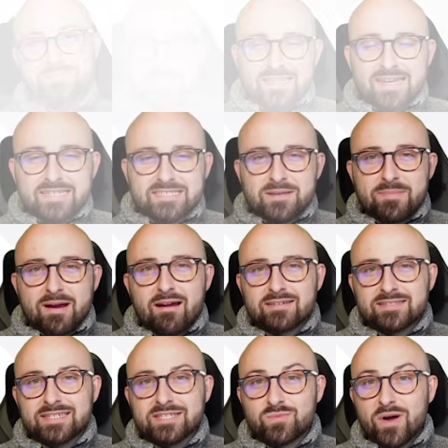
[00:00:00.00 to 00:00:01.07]
So the next
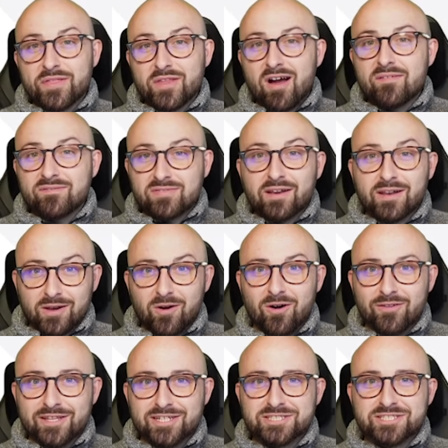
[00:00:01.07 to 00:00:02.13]
comparison is one that I've done a
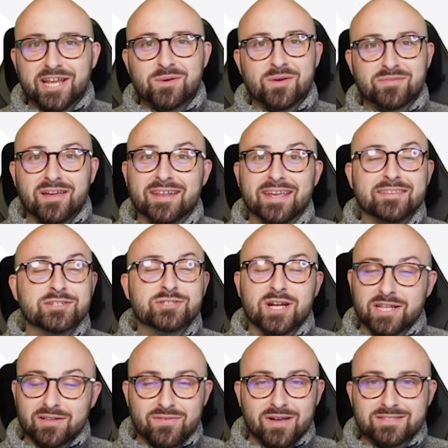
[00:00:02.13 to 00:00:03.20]
lot on this channel. I've done it in the
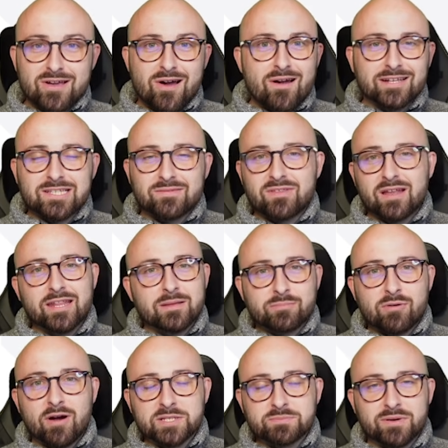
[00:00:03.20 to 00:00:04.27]
transfer targets. I've done it in the
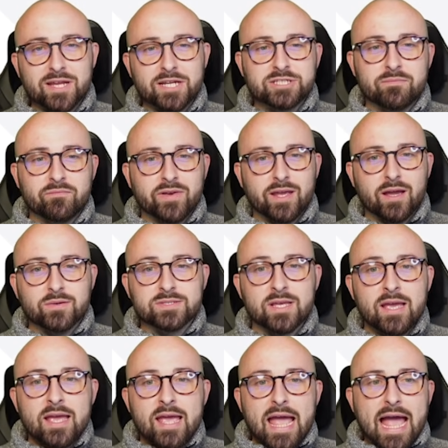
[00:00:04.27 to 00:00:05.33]
price prediction videos.
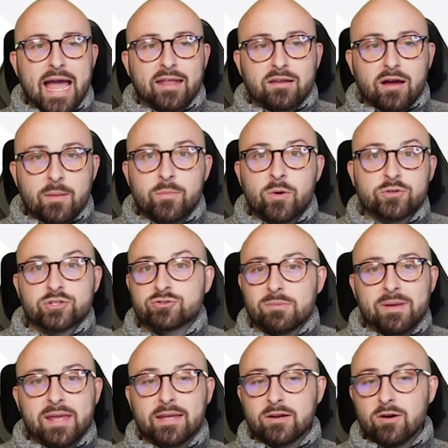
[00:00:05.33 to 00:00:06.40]
And I'm not just
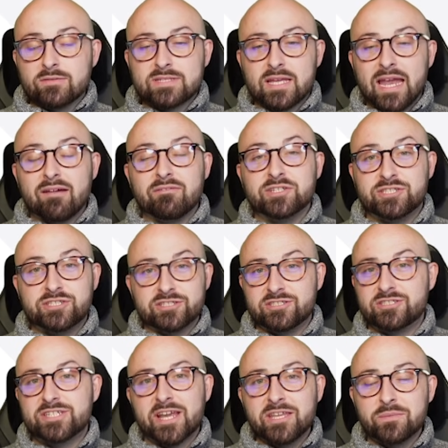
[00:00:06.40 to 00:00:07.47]
repeating content here. It's
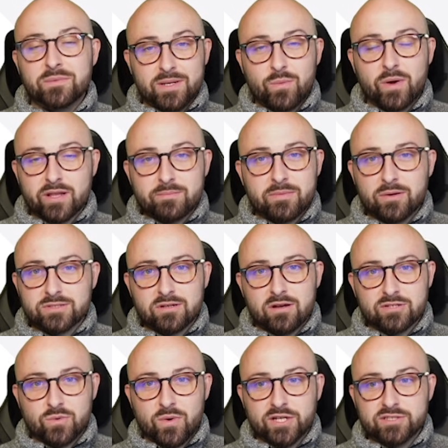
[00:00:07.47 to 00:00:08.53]
just genuinely one of the most
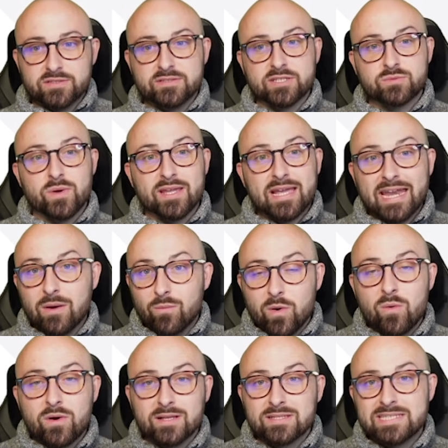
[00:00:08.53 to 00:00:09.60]
asked questions this week. And it
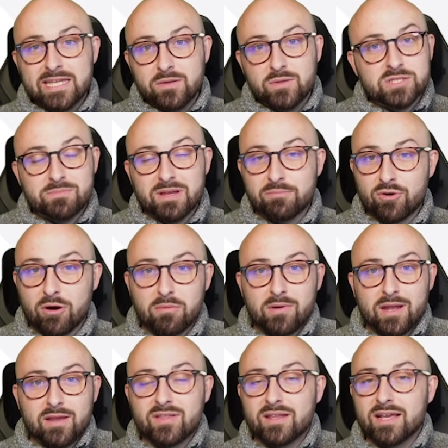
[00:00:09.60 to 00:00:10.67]
will continue to be
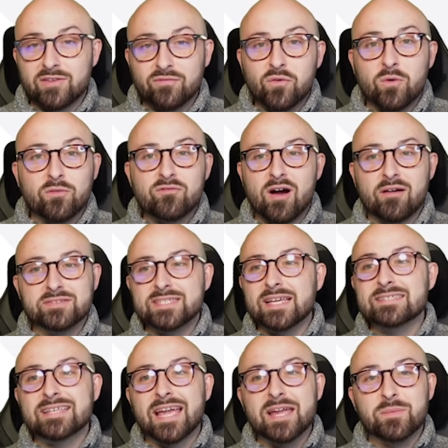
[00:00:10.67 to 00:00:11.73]
probably for the next 4, 5,
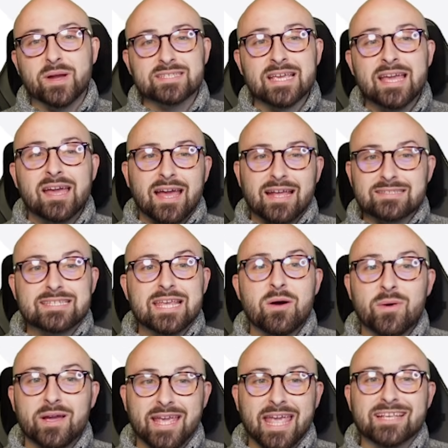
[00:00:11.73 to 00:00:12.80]
6 game weeks
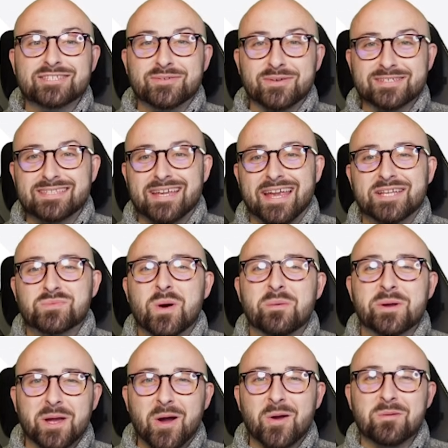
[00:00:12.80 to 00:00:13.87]
until it gets to a stage where
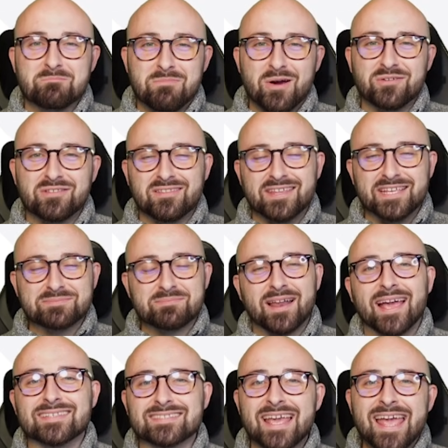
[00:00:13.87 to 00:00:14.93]
we own both of these
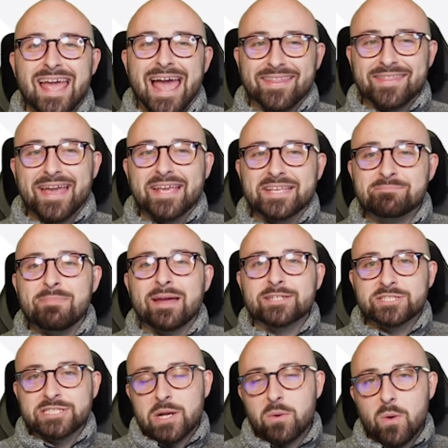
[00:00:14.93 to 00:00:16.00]
players. And that is
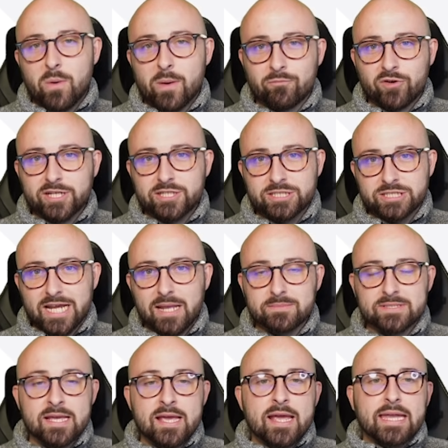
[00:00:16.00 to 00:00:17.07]
Ben Chilwell and Reece
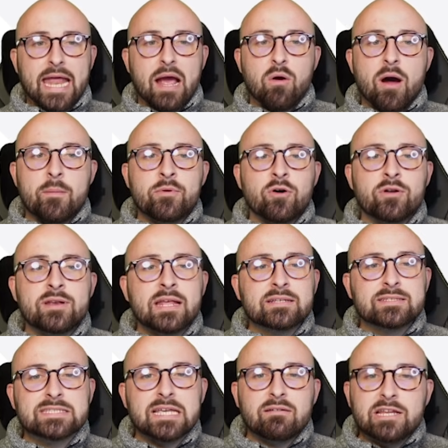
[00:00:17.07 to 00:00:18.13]
James. Now, I'm not
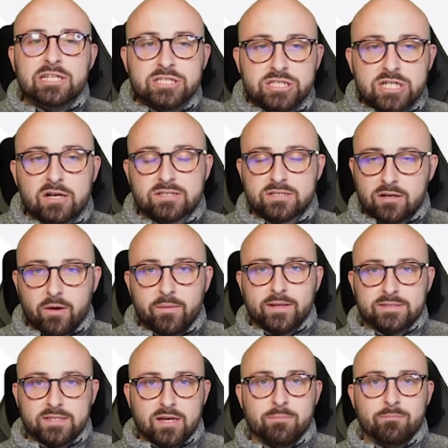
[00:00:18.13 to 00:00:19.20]
necessarily just
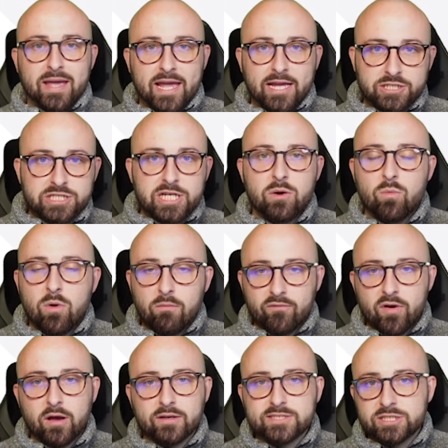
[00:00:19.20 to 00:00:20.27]
going to compare Chilwell
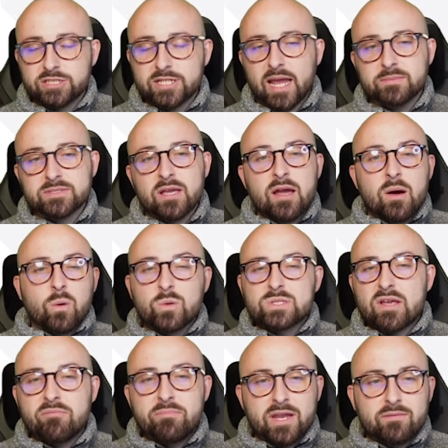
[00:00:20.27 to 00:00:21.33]
versus James. We'll
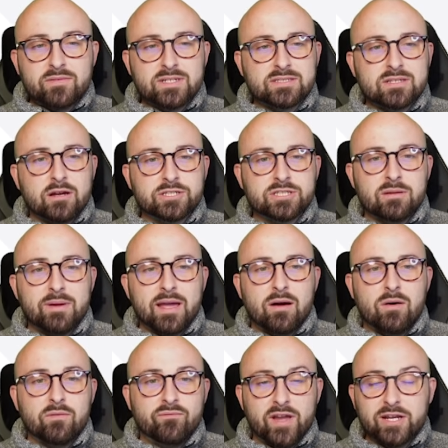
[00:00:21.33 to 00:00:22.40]
also have a bit of a discussion
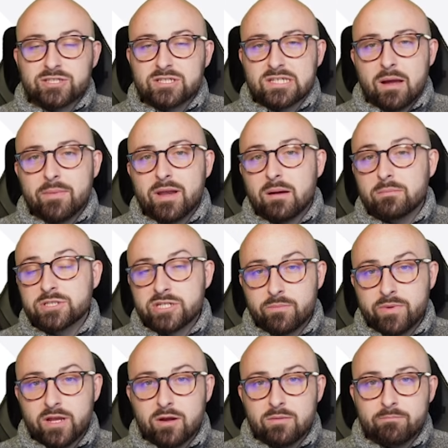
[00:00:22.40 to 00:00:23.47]
about fixtures coming up.
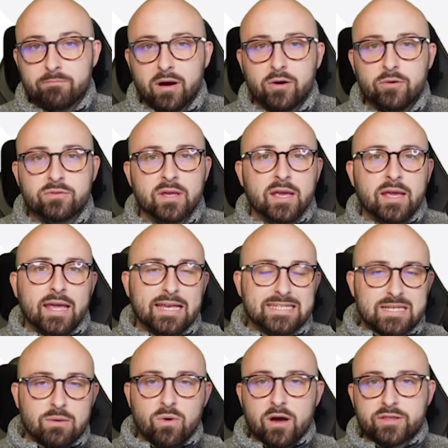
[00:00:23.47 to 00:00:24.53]
Should we own both?
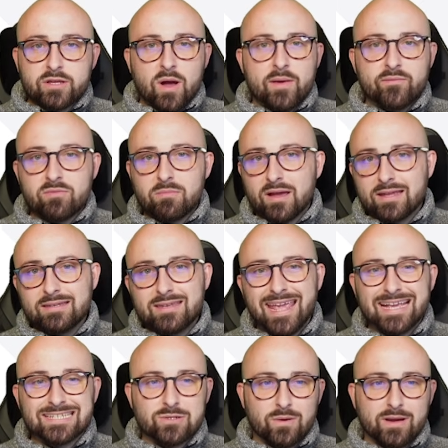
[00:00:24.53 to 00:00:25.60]
Is it worth going from like a
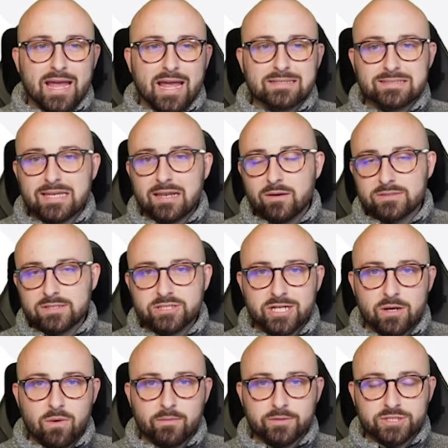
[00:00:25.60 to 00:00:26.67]
Diaz or a Cancelo to
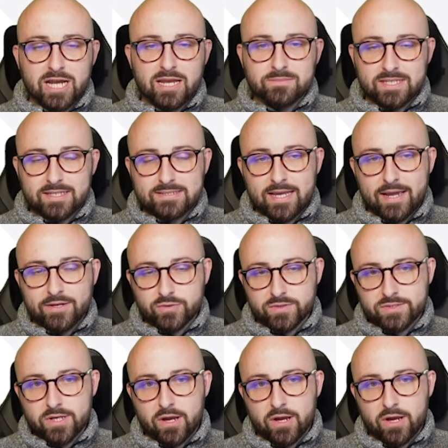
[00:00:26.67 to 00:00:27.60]
Chilwell and James, etc.?